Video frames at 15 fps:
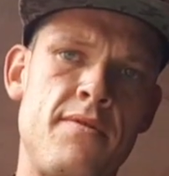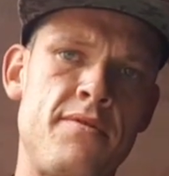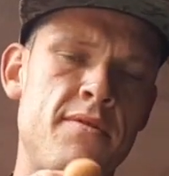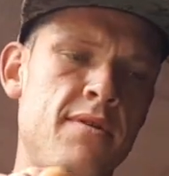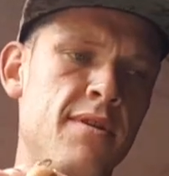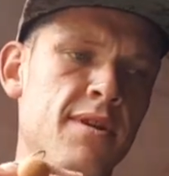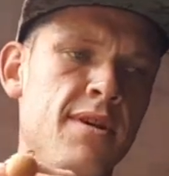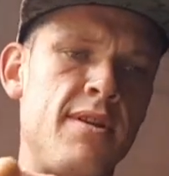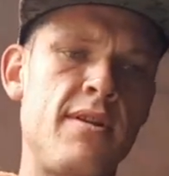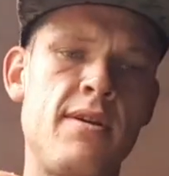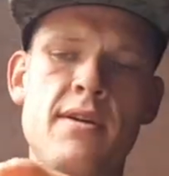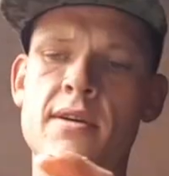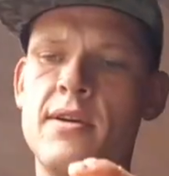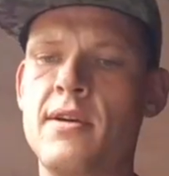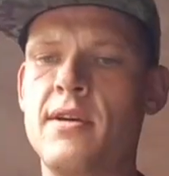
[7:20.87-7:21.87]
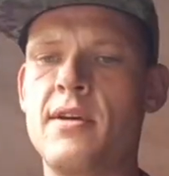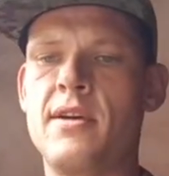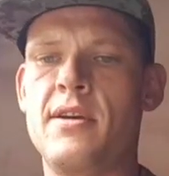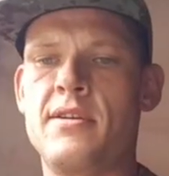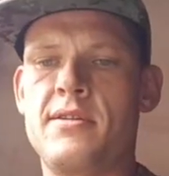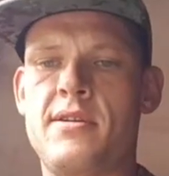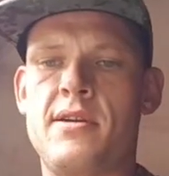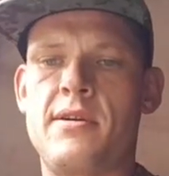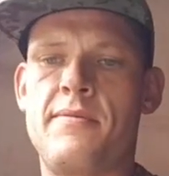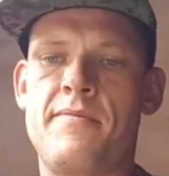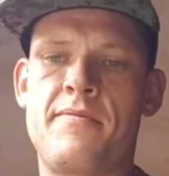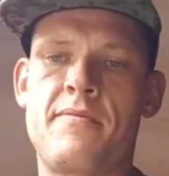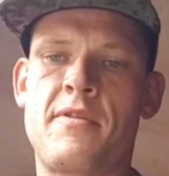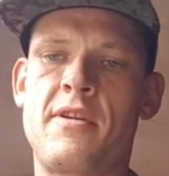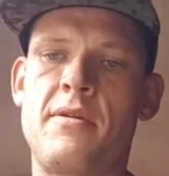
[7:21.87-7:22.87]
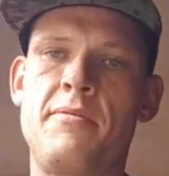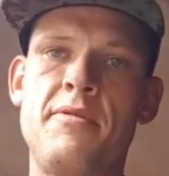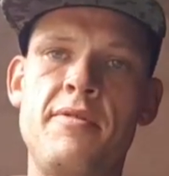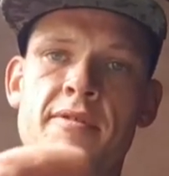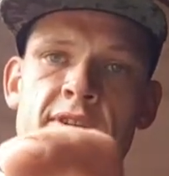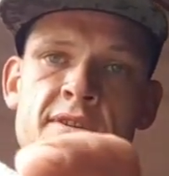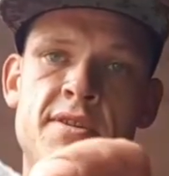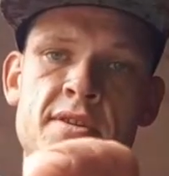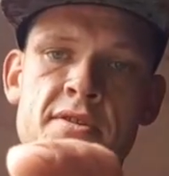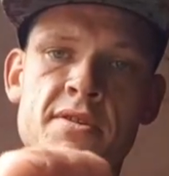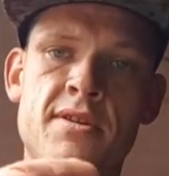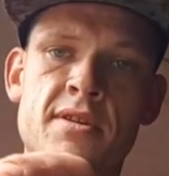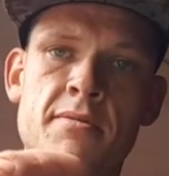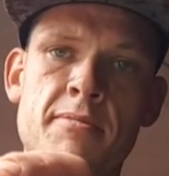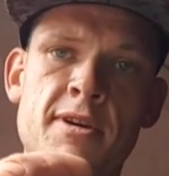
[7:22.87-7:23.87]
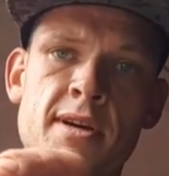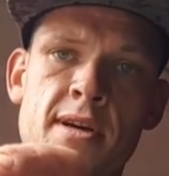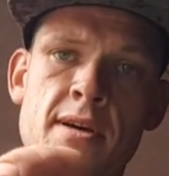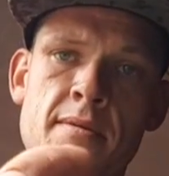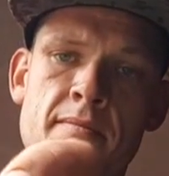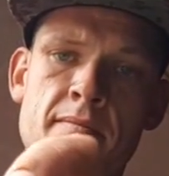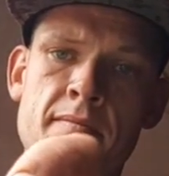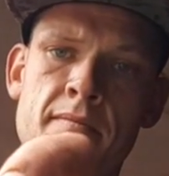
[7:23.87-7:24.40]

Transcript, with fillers: Onto the lid. So I'll put this inside the bag,